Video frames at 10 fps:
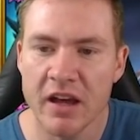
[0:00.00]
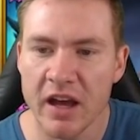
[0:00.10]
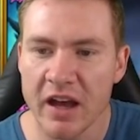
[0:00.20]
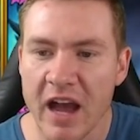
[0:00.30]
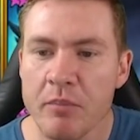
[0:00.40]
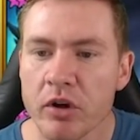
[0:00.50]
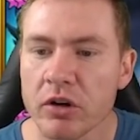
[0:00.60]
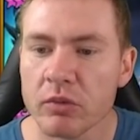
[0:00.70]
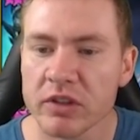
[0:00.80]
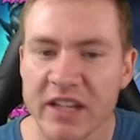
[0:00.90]
Uh, I put her
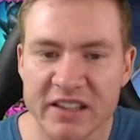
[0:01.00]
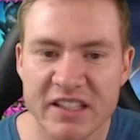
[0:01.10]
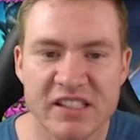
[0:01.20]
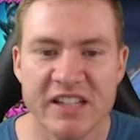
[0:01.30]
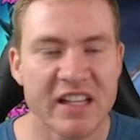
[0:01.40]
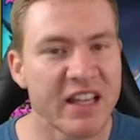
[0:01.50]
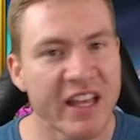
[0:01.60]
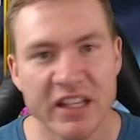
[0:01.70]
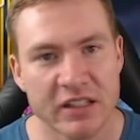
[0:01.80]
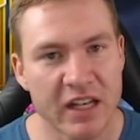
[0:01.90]
on Relentless because I
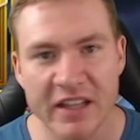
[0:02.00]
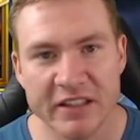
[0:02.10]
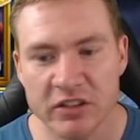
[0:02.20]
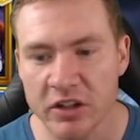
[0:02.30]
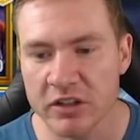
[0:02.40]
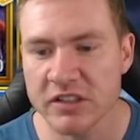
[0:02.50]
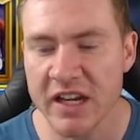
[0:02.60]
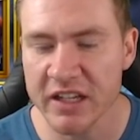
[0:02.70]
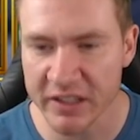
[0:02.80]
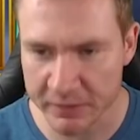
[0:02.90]
like it. I like the turn
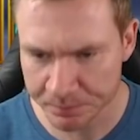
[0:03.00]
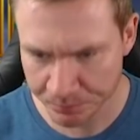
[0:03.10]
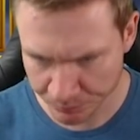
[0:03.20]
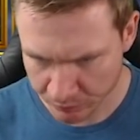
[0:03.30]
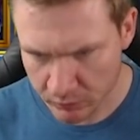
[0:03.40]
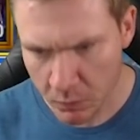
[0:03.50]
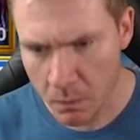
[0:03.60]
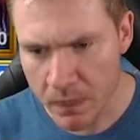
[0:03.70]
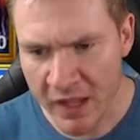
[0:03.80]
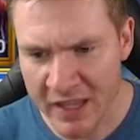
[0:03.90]
cycling
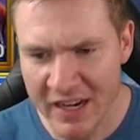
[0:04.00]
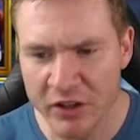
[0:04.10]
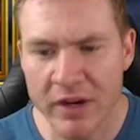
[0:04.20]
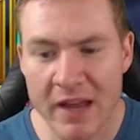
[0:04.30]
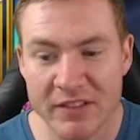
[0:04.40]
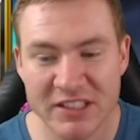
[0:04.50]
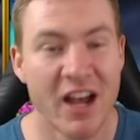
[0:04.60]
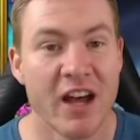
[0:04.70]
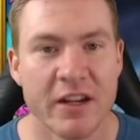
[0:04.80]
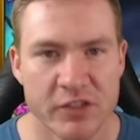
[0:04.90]
and I don't have a
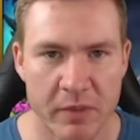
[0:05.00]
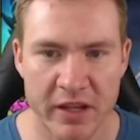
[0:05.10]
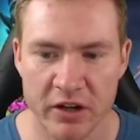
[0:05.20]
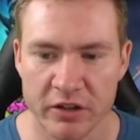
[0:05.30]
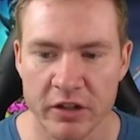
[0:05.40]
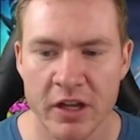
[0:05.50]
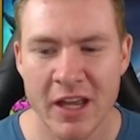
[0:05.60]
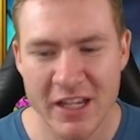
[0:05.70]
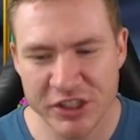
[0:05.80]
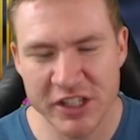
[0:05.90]
ton of speed on her.
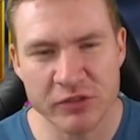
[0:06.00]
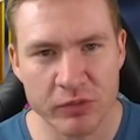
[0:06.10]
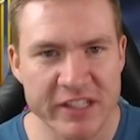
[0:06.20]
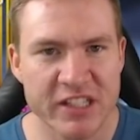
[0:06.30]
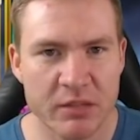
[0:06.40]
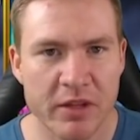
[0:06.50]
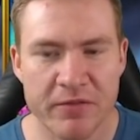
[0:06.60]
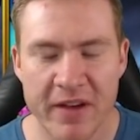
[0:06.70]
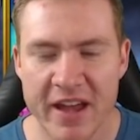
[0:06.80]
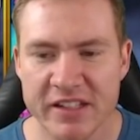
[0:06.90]
She's reasonably
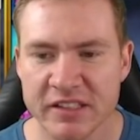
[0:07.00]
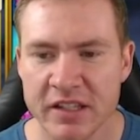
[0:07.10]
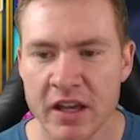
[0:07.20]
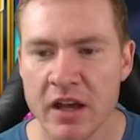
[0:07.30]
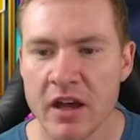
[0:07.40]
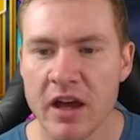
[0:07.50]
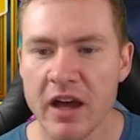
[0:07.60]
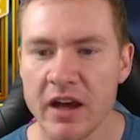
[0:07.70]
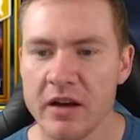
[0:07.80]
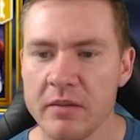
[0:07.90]
fast.
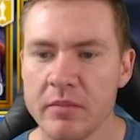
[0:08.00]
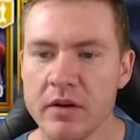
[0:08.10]
Um,